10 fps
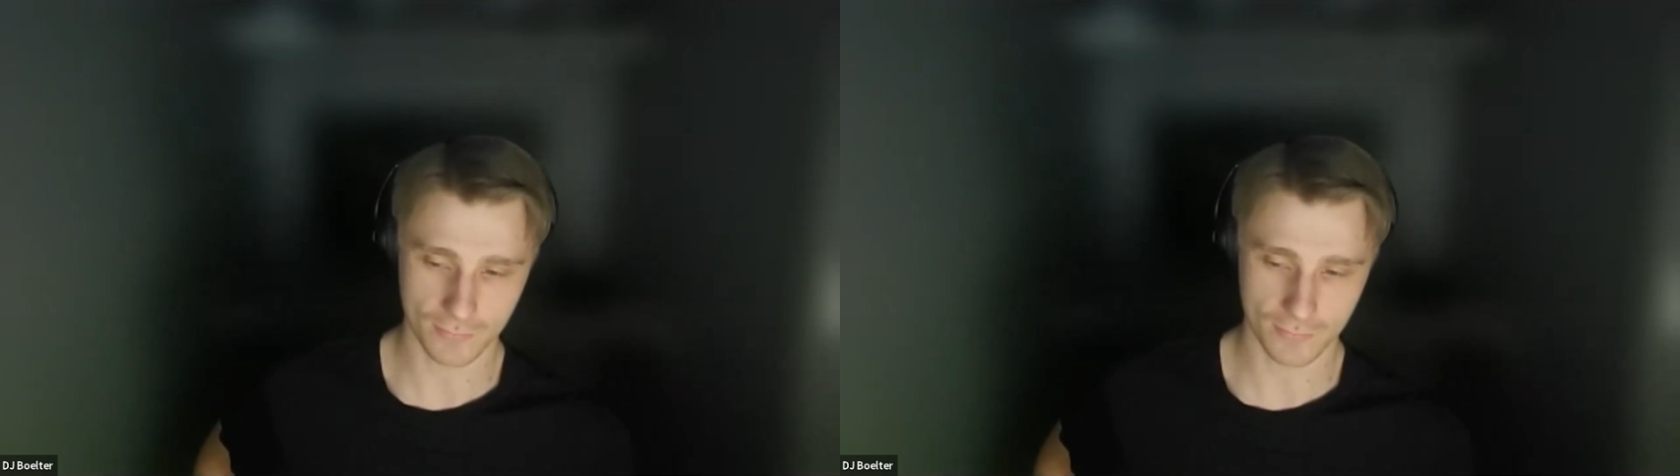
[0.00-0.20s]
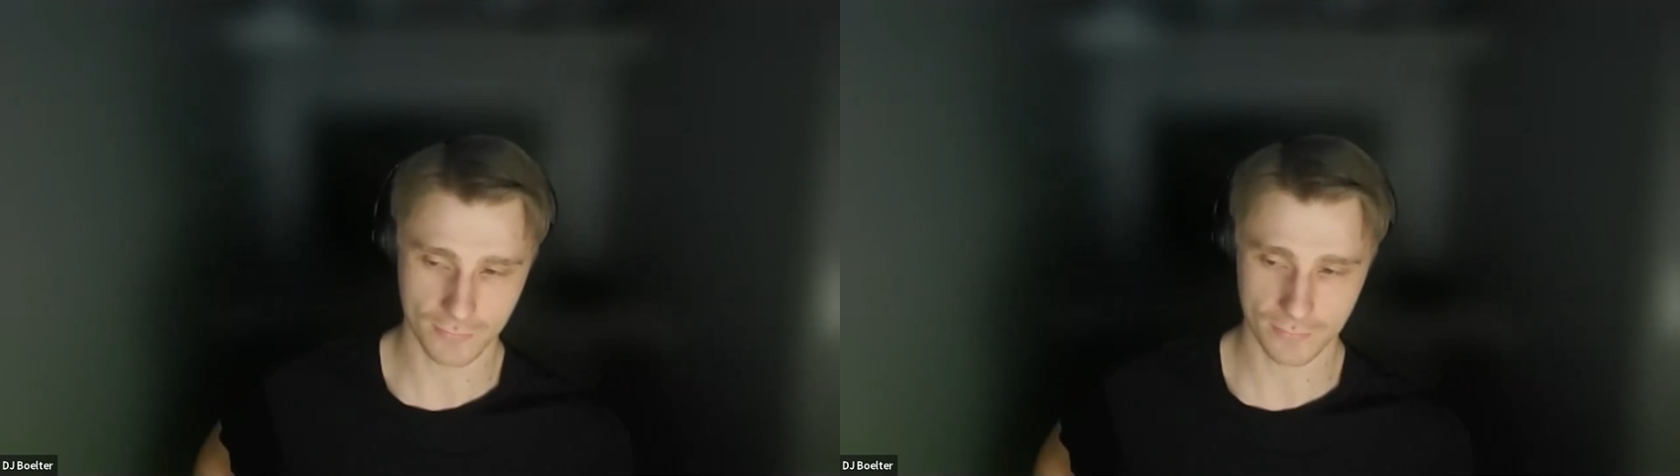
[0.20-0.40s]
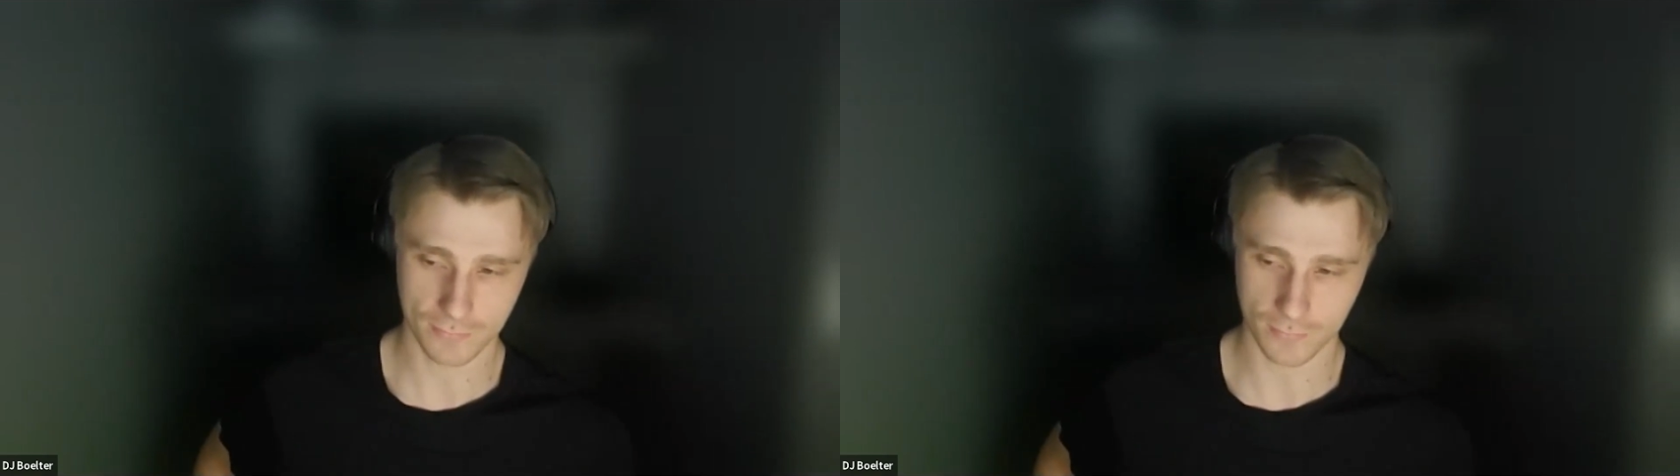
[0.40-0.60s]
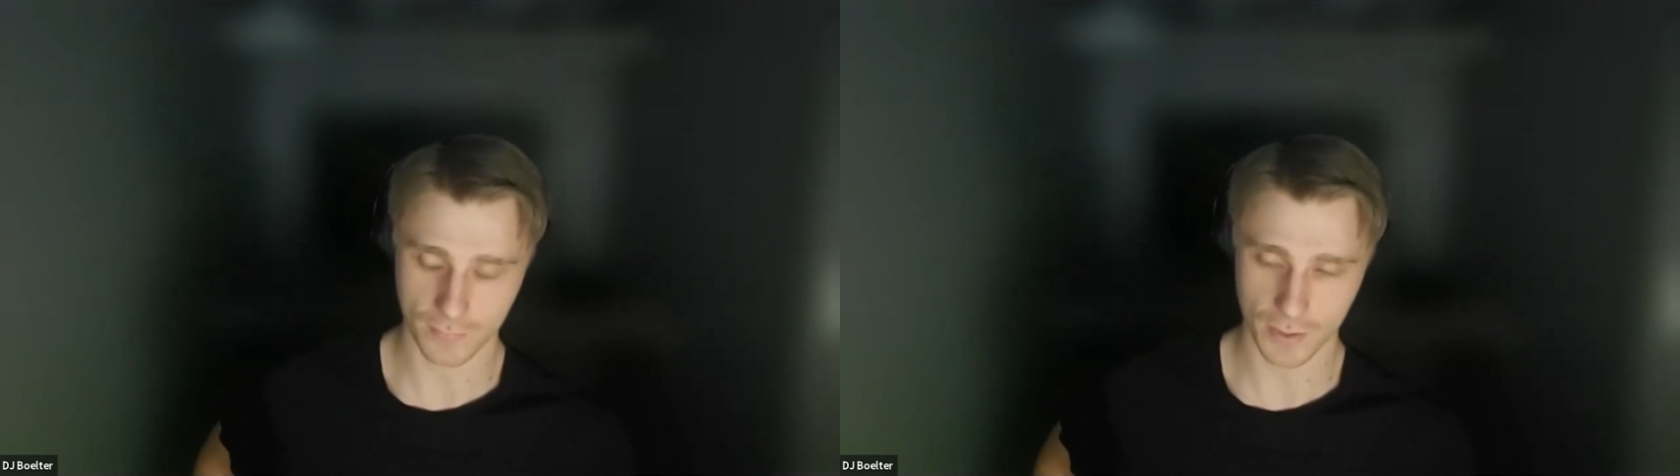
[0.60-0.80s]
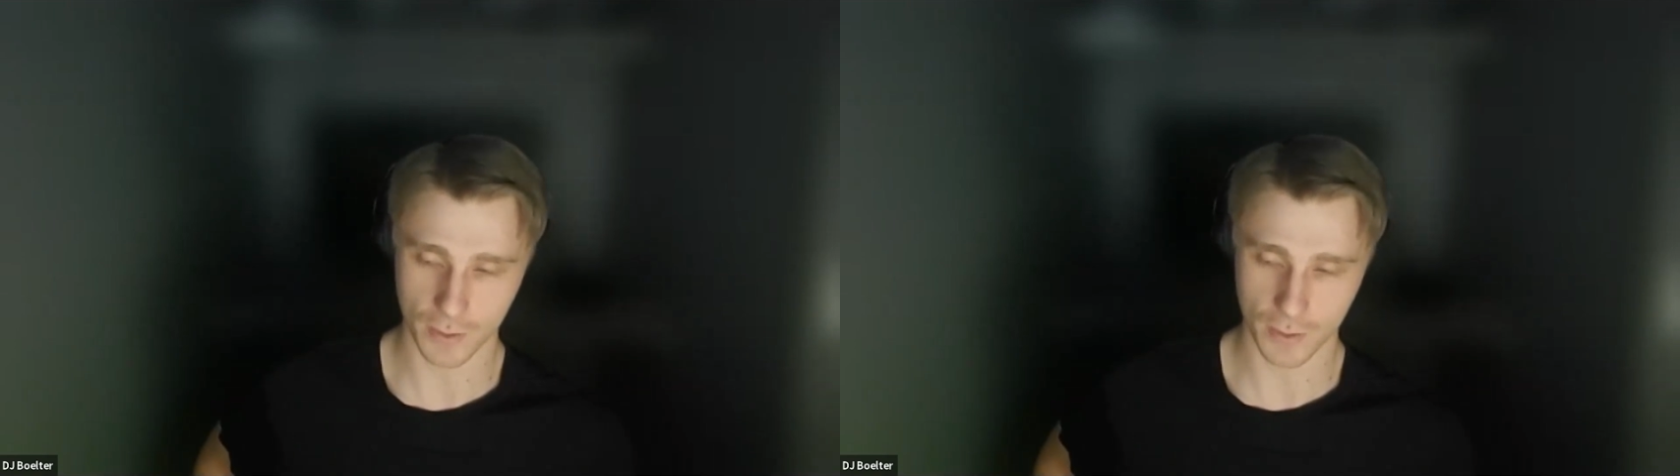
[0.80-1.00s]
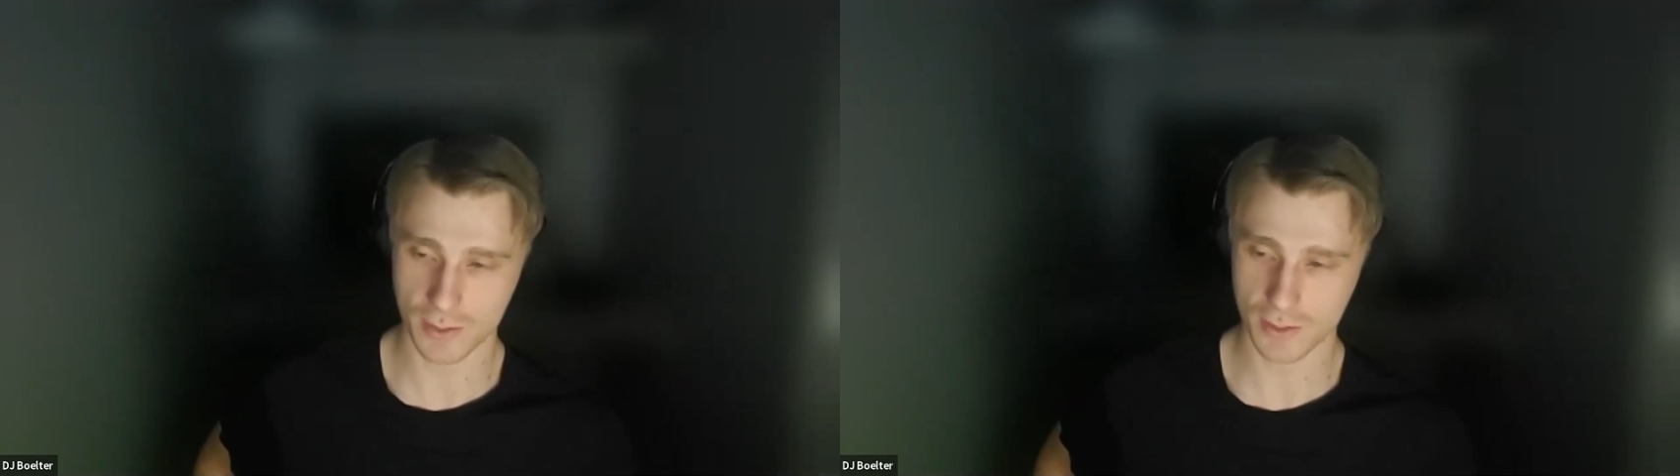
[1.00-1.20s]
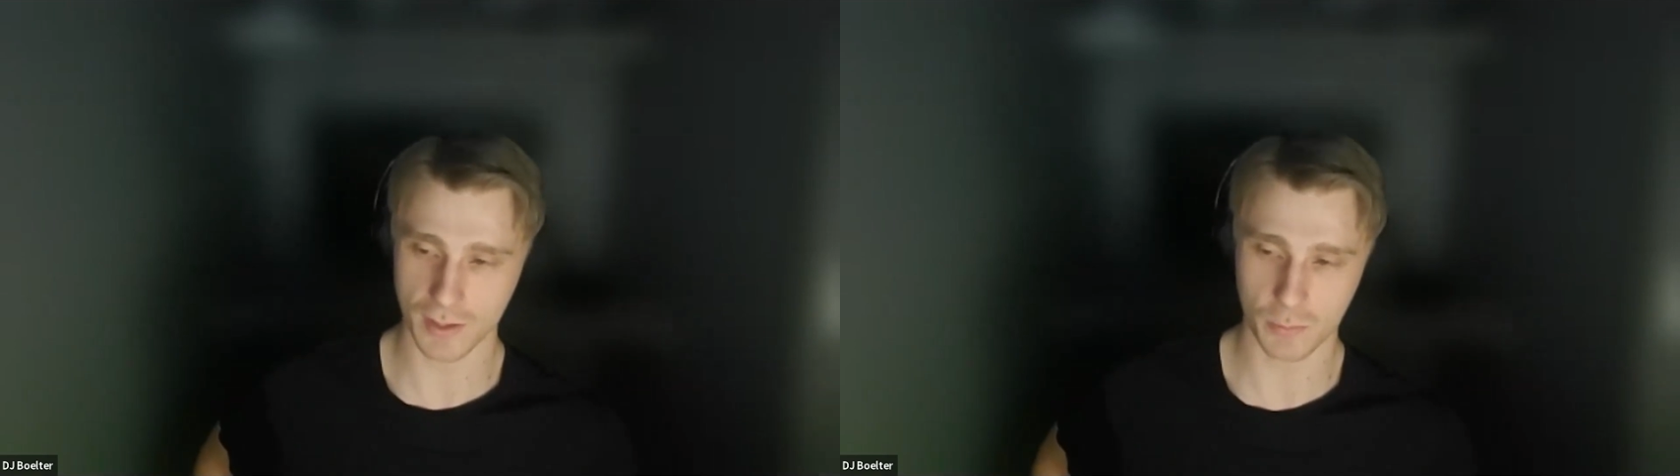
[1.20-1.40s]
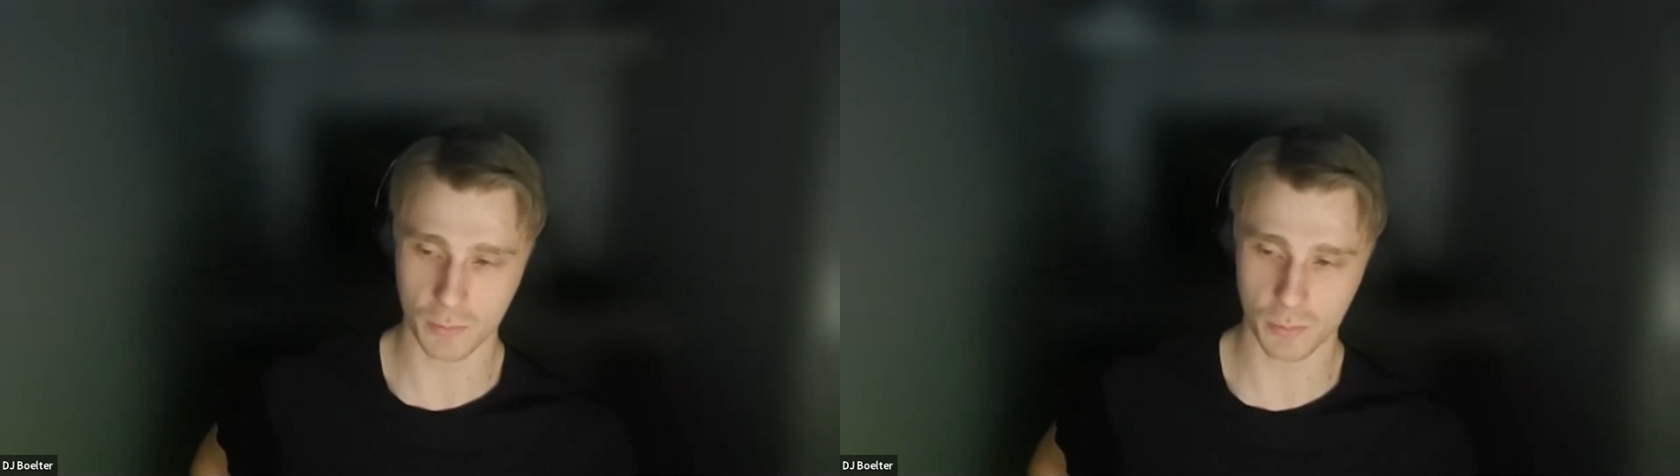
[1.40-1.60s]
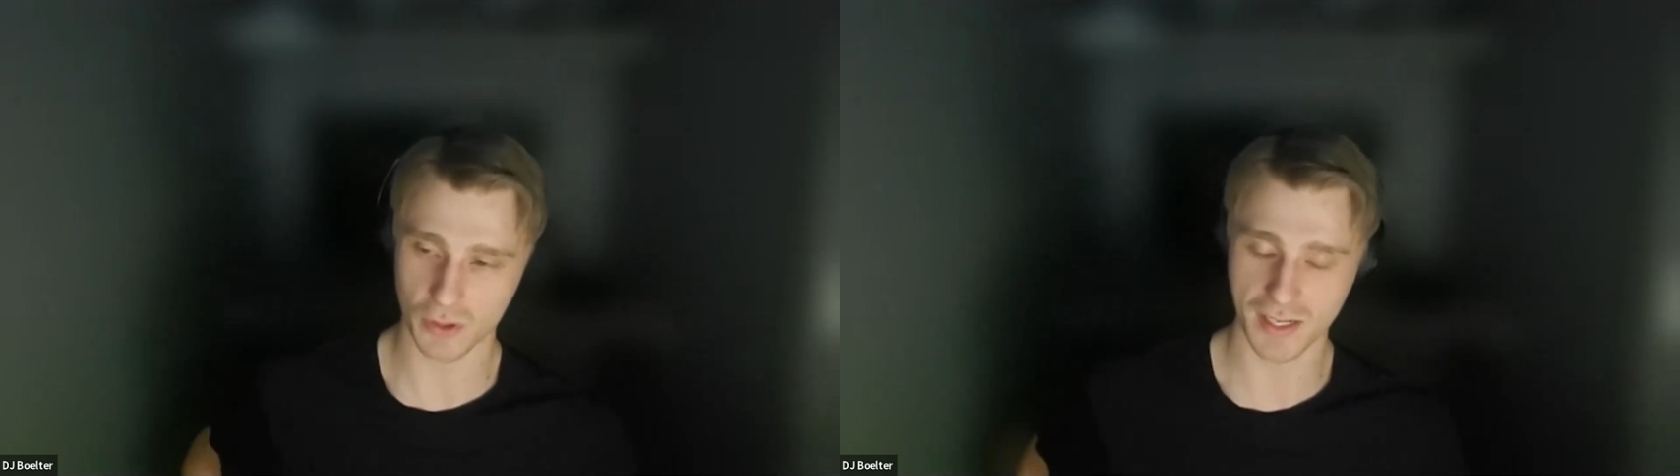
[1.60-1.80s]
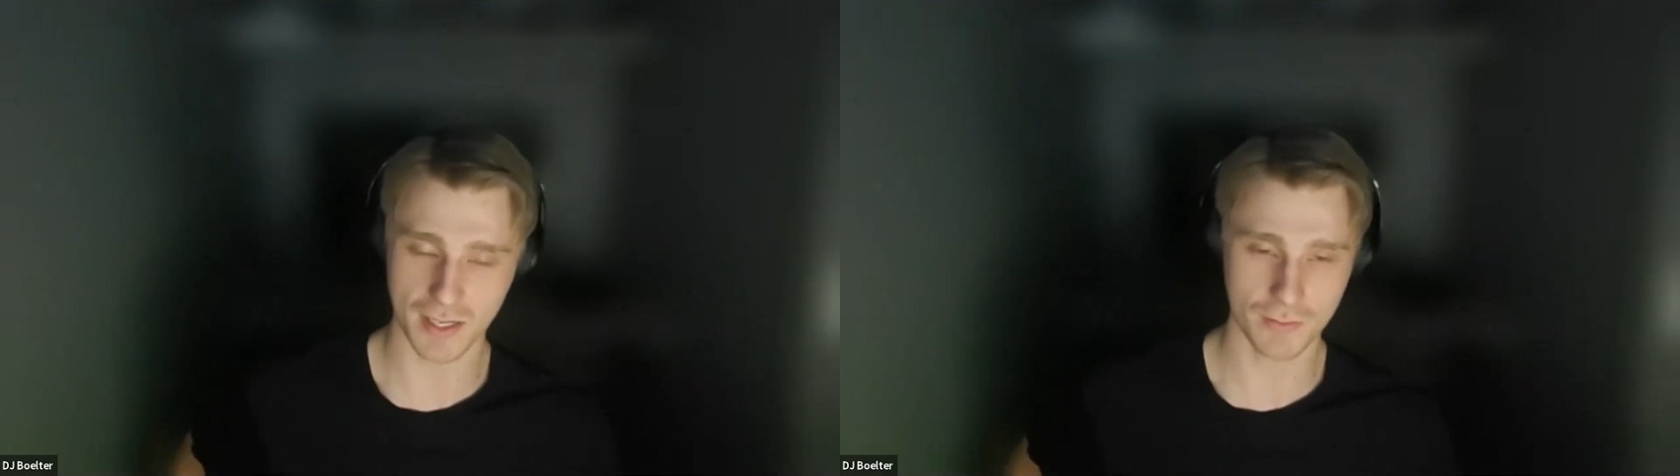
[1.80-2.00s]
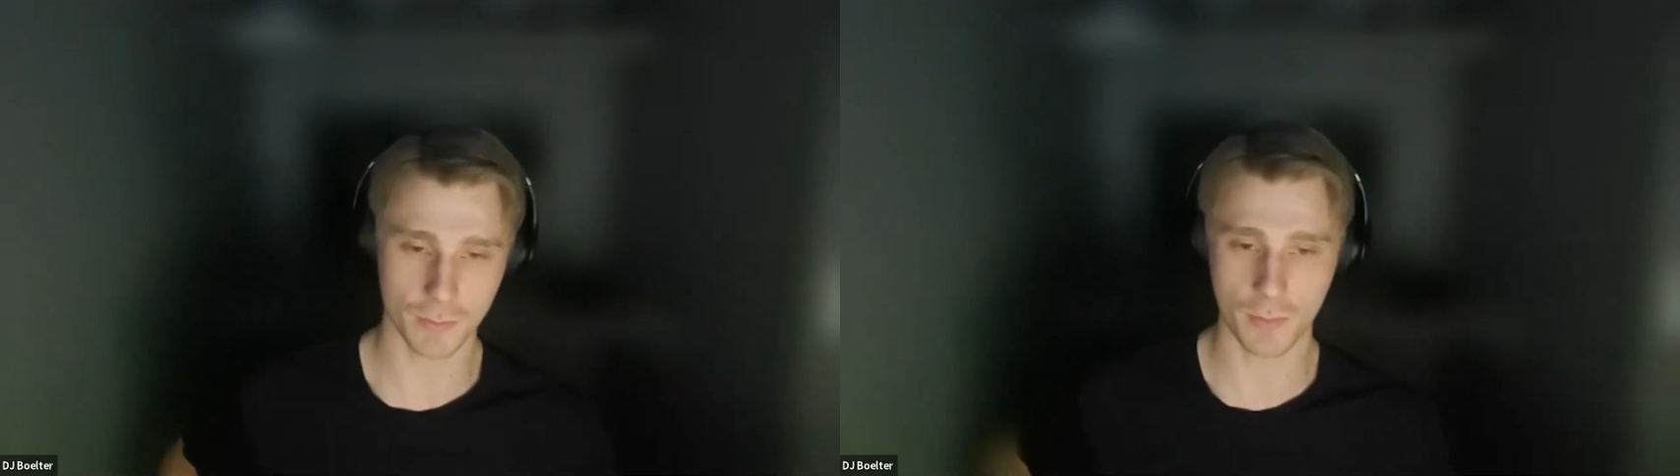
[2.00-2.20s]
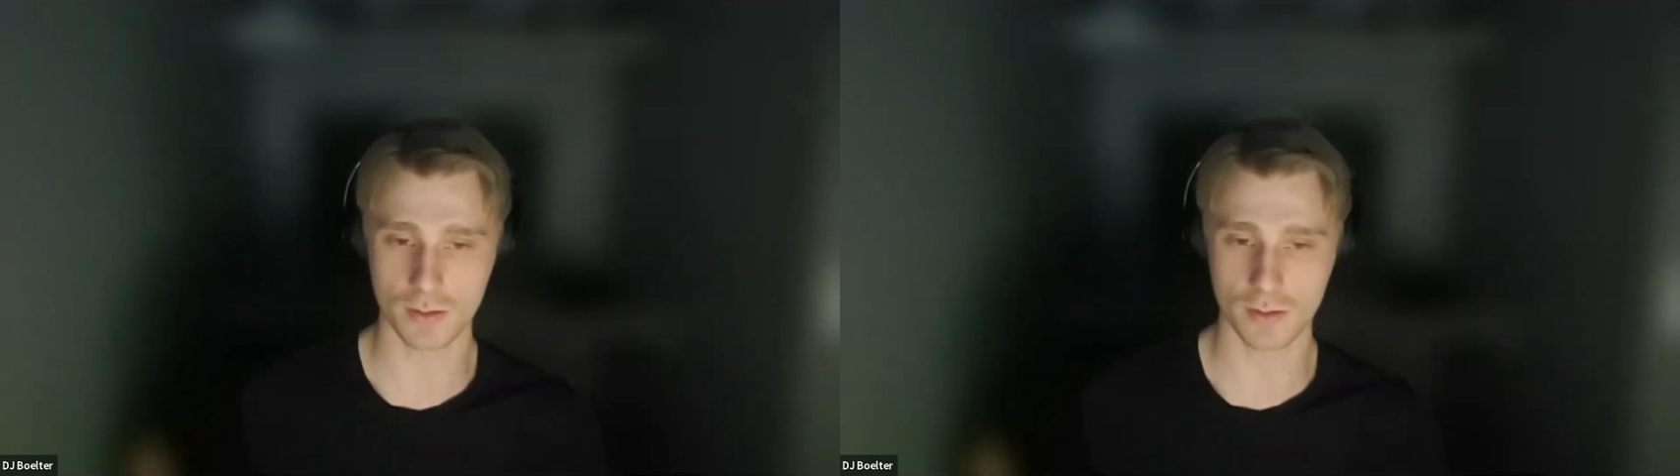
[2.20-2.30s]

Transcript: Um, it was just like breaking even,